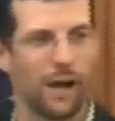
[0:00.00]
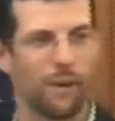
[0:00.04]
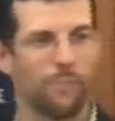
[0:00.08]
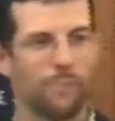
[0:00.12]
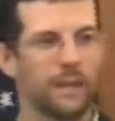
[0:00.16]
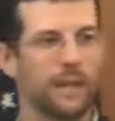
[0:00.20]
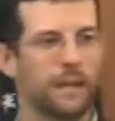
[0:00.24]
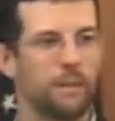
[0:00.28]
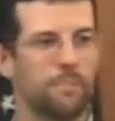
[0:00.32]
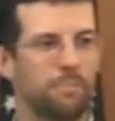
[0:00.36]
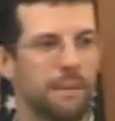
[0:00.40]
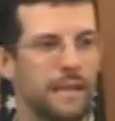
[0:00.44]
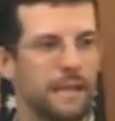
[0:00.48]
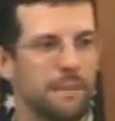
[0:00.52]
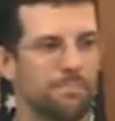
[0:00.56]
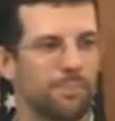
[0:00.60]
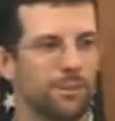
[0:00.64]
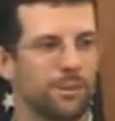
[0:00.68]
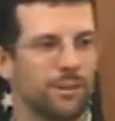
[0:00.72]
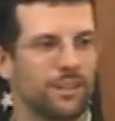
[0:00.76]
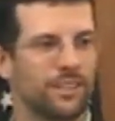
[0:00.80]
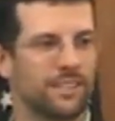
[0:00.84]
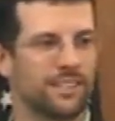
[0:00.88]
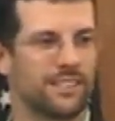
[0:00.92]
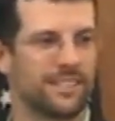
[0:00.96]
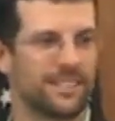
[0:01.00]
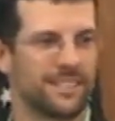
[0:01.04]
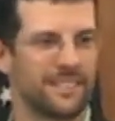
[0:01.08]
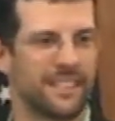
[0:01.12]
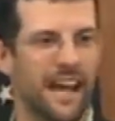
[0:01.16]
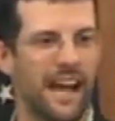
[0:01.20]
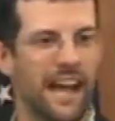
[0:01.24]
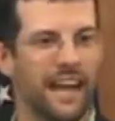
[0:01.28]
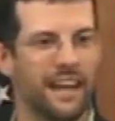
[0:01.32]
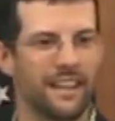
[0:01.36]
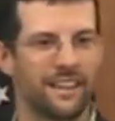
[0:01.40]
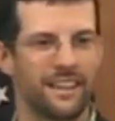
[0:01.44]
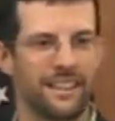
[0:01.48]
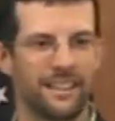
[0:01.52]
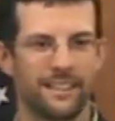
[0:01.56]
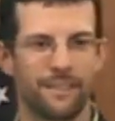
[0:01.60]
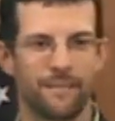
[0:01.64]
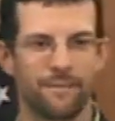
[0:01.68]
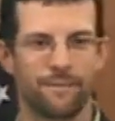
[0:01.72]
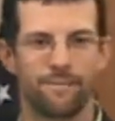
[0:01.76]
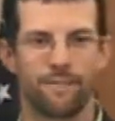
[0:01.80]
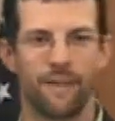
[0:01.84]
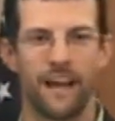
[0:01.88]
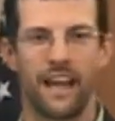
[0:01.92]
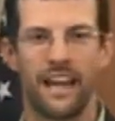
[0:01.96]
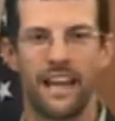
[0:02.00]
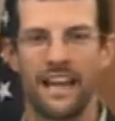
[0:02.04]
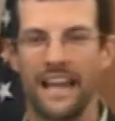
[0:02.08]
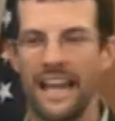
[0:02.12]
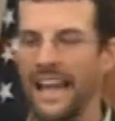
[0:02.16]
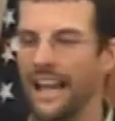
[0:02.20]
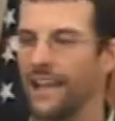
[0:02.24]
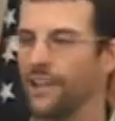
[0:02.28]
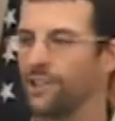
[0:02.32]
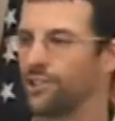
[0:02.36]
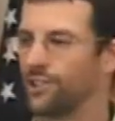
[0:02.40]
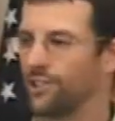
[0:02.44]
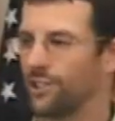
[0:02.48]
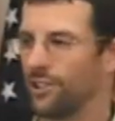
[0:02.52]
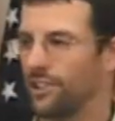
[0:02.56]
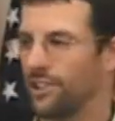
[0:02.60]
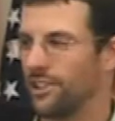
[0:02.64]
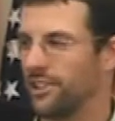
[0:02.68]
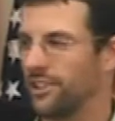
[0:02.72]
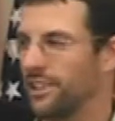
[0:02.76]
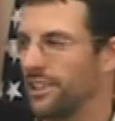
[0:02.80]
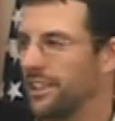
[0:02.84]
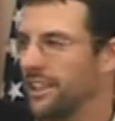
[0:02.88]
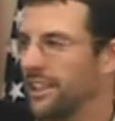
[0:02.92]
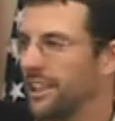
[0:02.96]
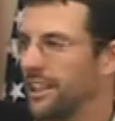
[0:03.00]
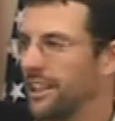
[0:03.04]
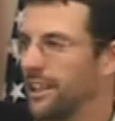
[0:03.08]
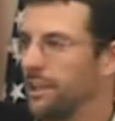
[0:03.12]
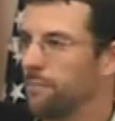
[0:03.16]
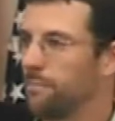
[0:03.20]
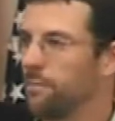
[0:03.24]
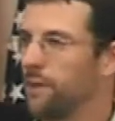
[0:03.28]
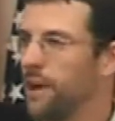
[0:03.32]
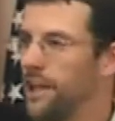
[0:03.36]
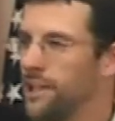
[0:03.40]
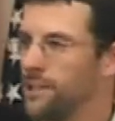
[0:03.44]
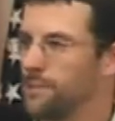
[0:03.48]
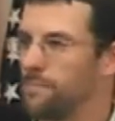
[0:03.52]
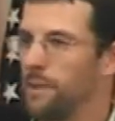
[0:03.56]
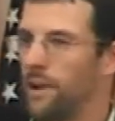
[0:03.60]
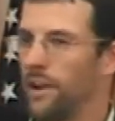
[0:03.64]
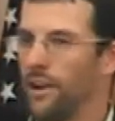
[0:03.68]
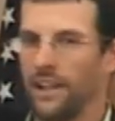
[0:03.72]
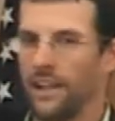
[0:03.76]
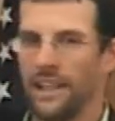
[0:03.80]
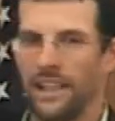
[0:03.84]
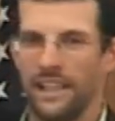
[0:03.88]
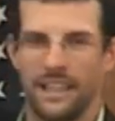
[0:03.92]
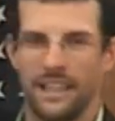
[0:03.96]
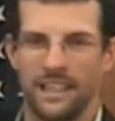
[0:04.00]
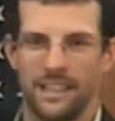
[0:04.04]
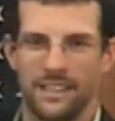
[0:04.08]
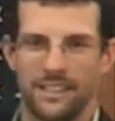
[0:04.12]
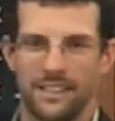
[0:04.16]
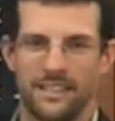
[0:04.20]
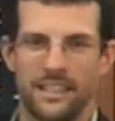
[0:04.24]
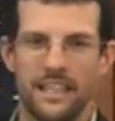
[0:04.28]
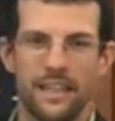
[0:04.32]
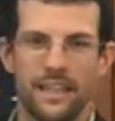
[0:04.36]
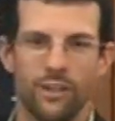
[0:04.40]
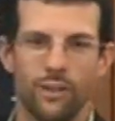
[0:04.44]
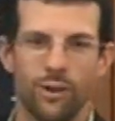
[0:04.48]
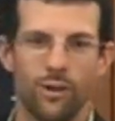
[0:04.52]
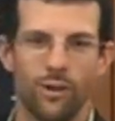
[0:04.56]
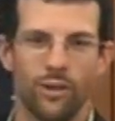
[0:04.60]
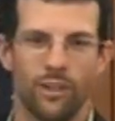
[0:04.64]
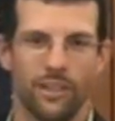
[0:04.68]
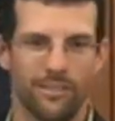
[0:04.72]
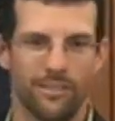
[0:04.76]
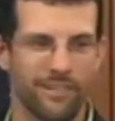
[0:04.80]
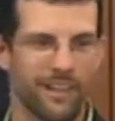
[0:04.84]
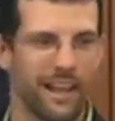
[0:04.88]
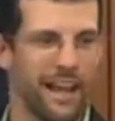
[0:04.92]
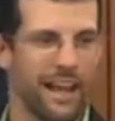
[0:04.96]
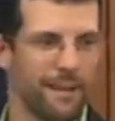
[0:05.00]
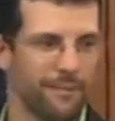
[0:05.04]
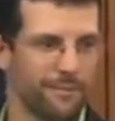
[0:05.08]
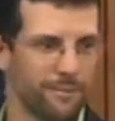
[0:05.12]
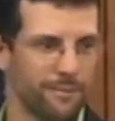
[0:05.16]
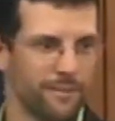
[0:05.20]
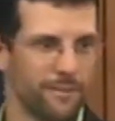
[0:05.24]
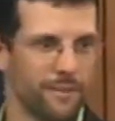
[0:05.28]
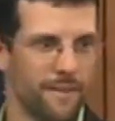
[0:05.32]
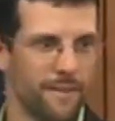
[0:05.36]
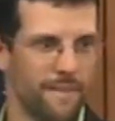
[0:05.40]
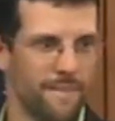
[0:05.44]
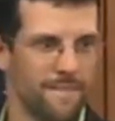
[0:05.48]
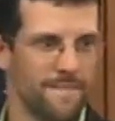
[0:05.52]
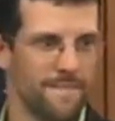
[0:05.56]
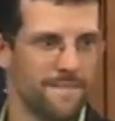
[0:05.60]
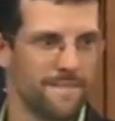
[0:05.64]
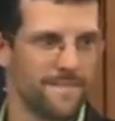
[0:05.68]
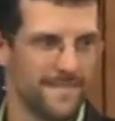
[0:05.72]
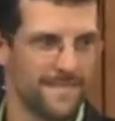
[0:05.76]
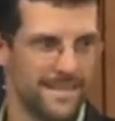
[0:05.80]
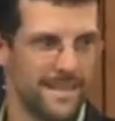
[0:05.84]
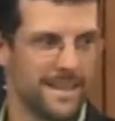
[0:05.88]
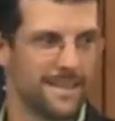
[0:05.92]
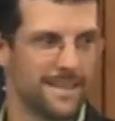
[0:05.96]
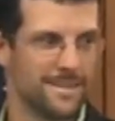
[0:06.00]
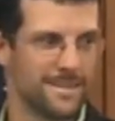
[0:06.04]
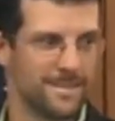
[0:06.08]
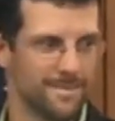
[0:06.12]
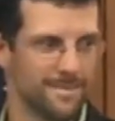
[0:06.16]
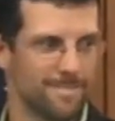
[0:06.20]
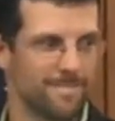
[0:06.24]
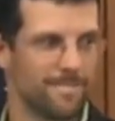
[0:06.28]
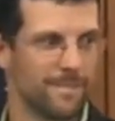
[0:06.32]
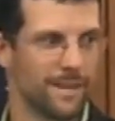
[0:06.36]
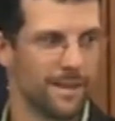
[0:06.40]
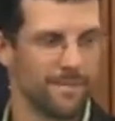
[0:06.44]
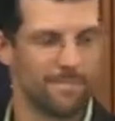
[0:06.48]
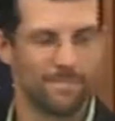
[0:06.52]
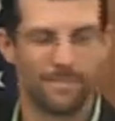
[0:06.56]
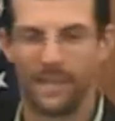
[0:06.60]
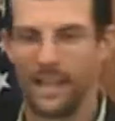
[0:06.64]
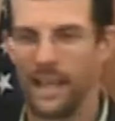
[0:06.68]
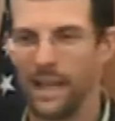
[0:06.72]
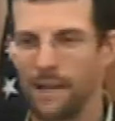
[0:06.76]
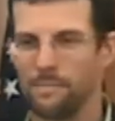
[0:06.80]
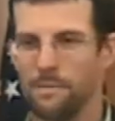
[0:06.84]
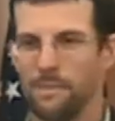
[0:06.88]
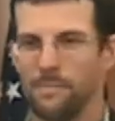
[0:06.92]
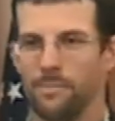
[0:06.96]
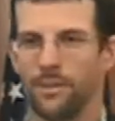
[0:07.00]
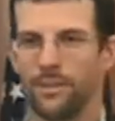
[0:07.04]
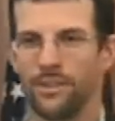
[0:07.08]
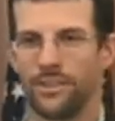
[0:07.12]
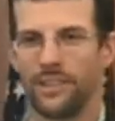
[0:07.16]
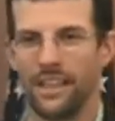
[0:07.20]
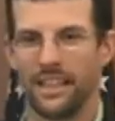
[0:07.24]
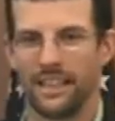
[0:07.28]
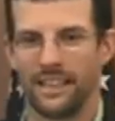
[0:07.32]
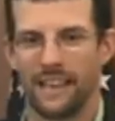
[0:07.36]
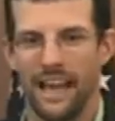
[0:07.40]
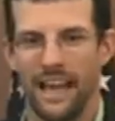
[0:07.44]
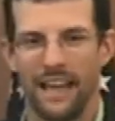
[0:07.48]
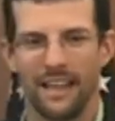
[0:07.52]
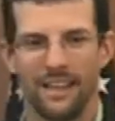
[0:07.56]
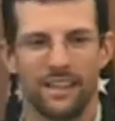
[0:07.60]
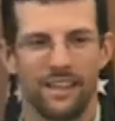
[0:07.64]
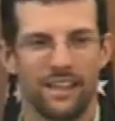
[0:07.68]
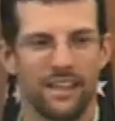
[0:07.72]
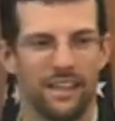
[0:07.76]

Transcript: many people in society think that financial prosperity is the goal of life. It is. Yeah, a lot of people think that.